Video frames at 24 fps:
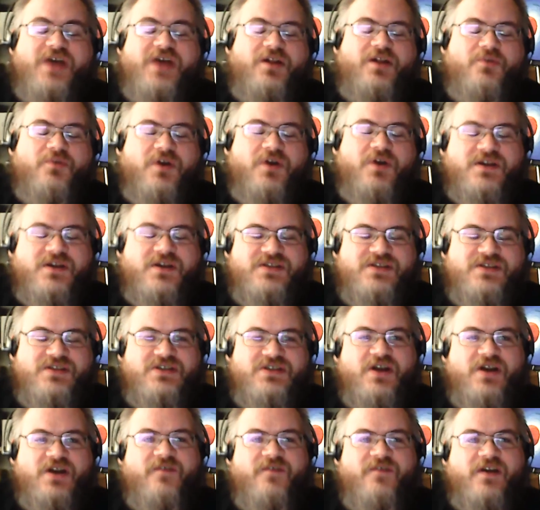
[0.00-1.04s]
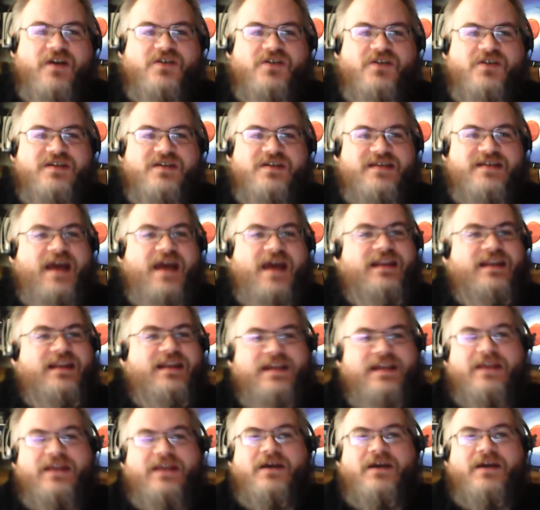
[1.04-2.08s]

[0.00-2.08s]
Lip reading: at work is the Starfinder Design Lead.